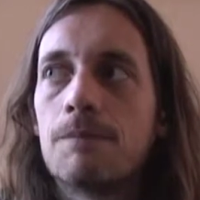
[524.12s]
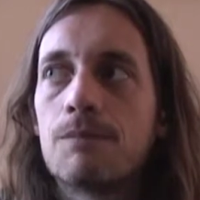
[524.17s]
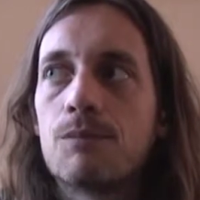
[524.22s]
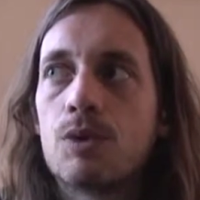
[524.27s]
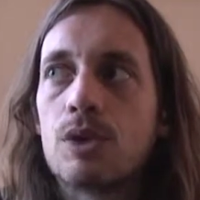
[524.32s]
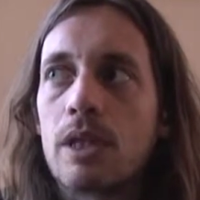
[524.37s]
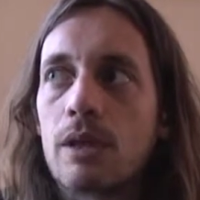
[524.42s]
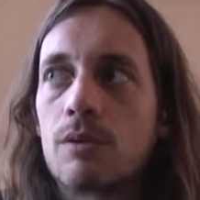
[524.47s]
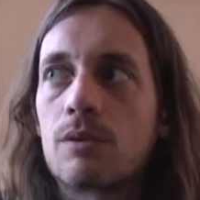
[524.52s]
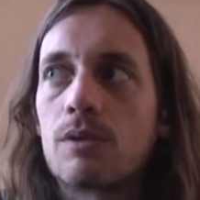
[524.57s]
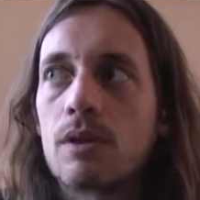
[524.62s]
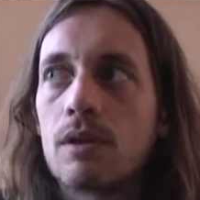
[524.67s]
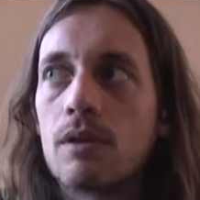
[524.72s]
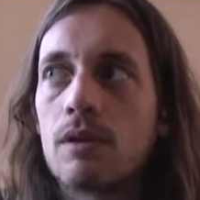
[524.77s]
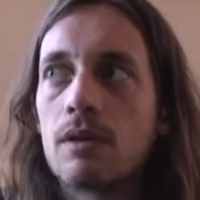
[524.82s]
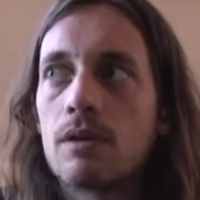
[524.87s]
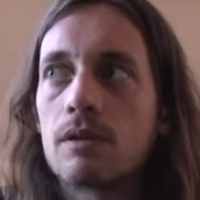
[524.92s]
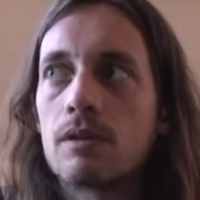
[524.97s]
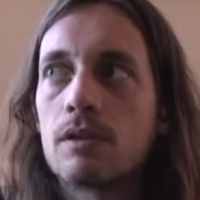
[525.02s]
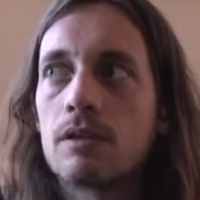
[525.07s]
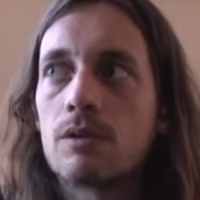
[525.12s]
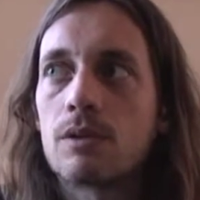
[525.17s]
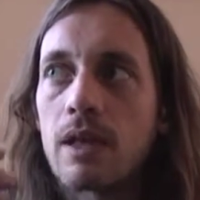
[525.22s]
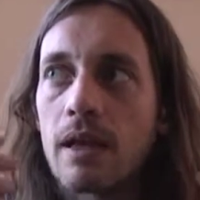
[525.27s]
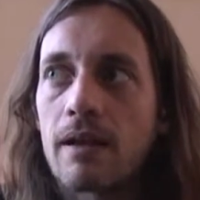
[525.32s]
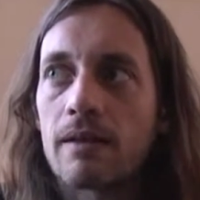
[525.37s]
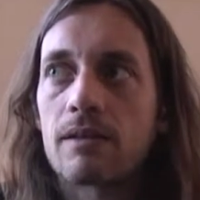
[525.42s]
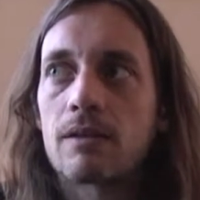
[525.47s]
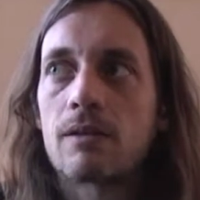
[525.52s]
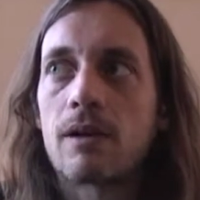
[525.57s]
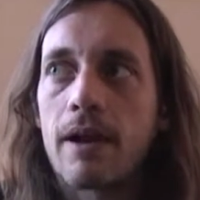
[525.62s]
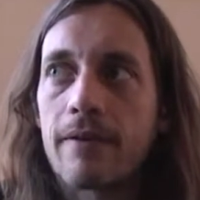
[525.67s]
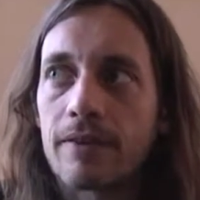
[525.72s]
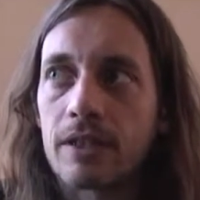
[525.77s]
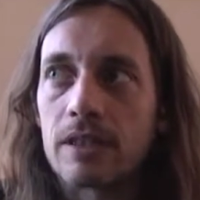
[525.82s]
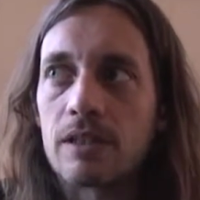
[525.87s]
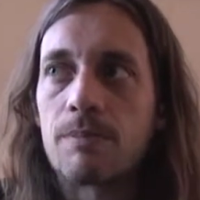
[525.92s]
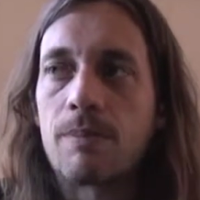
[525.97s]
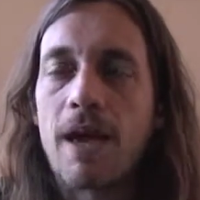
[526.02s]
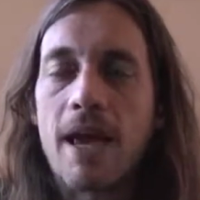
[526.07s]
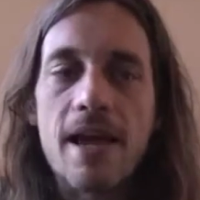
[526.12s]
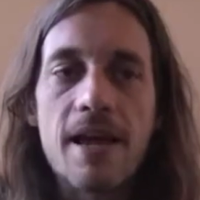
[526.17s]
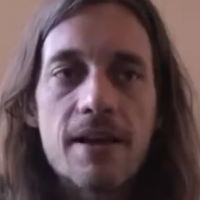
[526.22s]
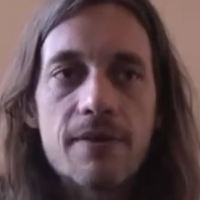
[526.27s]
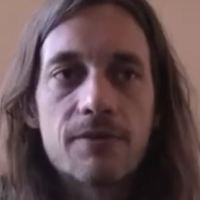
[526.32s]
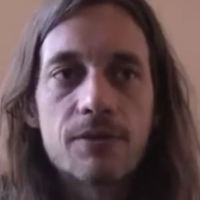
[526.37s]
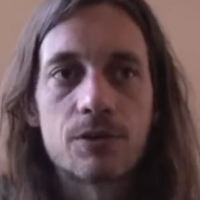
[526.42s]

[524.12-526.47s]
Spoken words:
when they're having to pay